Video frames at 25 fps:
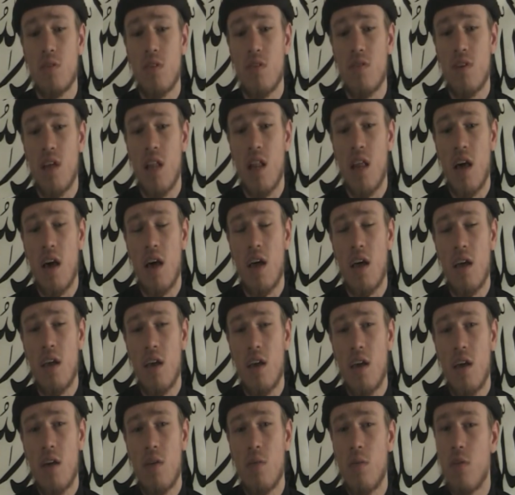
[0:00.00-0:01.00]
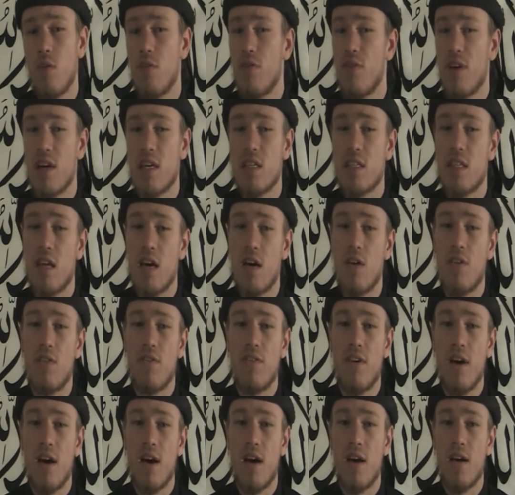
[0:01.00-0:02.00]
of Allah will face the
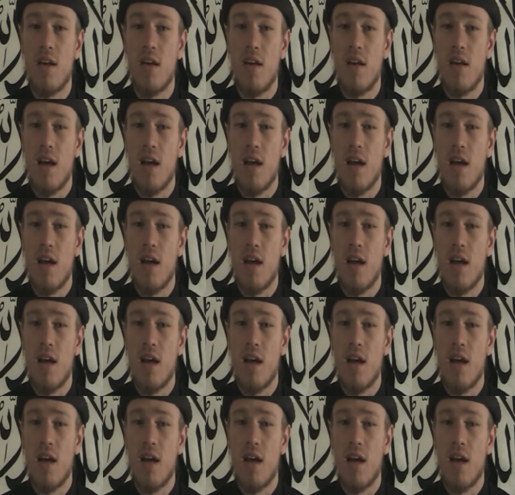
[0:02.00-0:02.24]
hellfire.